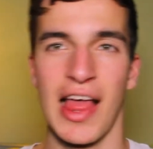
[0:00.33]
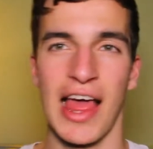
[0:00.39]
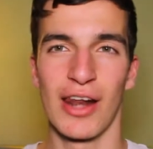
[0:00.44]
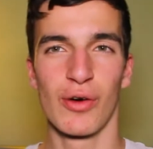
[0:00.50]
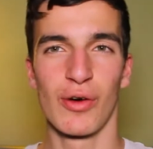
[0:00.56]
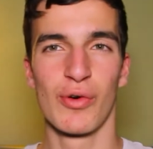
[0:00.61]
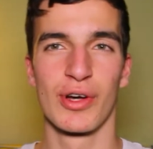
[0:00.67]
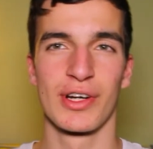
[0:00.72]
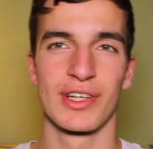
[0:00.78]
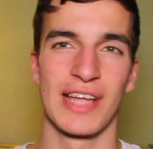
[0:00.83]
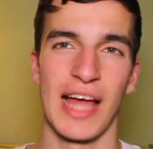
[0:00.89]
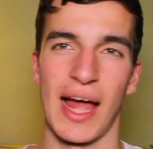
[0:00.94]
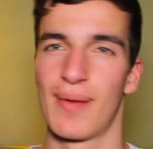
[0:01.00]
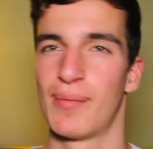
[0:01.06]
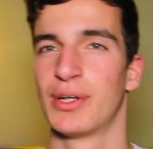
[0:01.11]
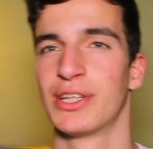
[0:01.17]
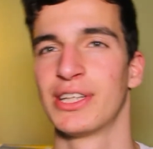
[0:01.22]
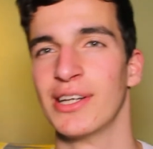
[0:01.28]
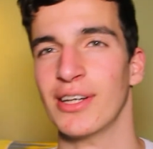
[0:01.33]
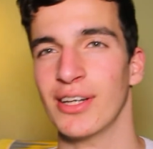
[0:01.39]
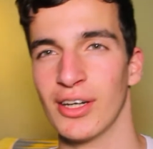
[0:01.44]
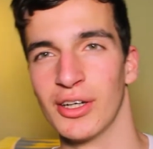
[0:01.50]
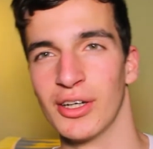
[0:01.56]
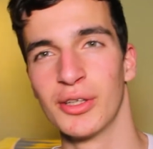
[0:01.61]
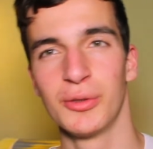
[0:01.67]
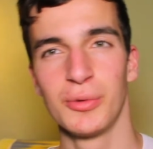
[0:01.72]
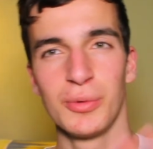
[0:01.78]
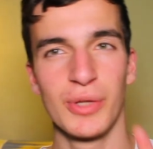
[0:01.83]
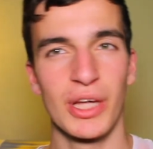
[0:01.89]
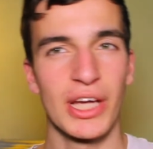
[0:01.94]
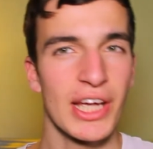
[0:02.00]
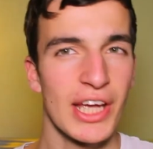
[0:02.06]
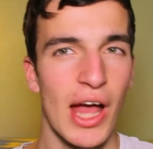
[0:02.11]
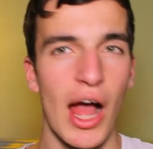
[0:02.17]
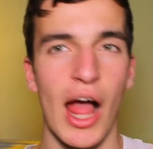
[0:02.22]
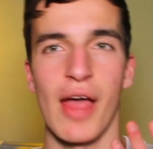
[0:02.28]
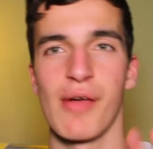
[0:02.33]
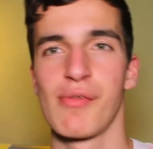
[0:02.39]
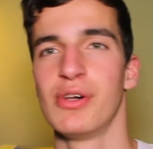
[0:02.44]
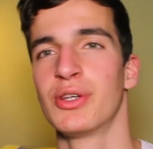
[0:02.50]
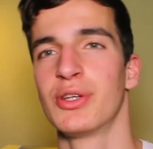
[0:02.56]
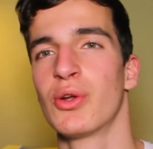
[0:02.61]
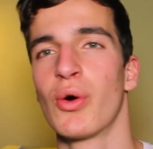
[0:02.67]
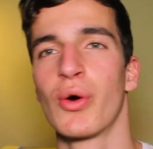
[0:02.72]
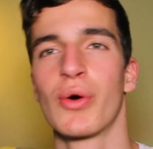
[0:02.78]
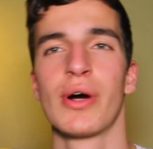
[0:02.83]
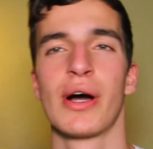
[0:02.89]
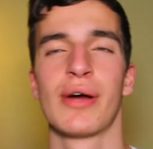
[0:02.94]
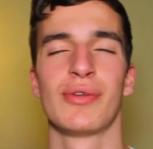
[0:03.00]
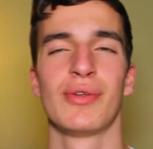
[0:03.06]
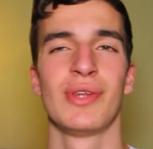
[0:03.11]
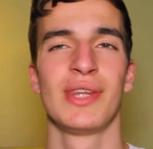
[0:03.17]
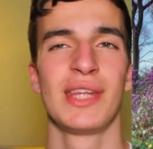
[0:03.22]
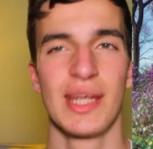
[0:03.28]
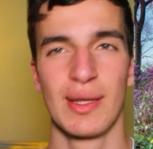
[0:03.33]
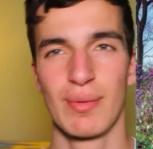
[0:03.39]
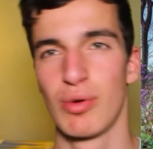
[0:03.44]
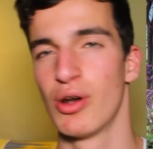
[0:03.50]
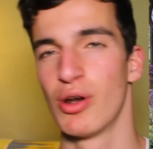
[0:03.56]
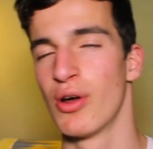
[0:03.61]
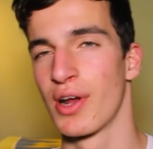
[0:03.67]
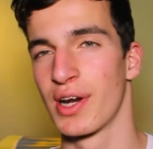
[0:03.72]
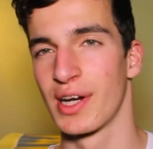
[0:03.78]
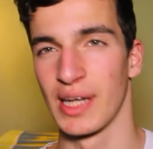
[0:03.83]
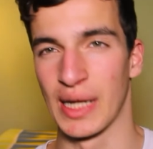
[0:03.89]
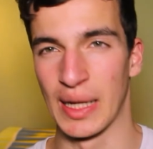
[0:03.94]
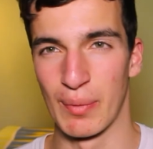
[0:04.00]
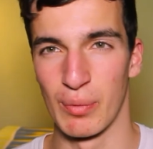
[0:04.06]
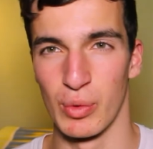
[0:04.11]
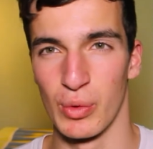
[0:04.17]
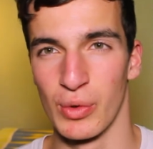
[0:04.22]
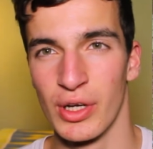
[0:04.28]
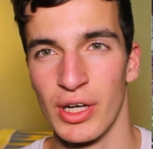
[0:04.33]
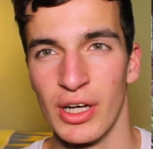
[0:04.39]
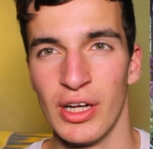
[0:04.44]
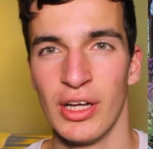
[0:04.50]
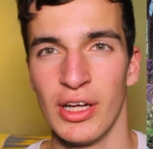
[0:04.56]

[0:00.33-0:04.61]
Hello world, I'm Attila. Today I will talk about a deep learning book.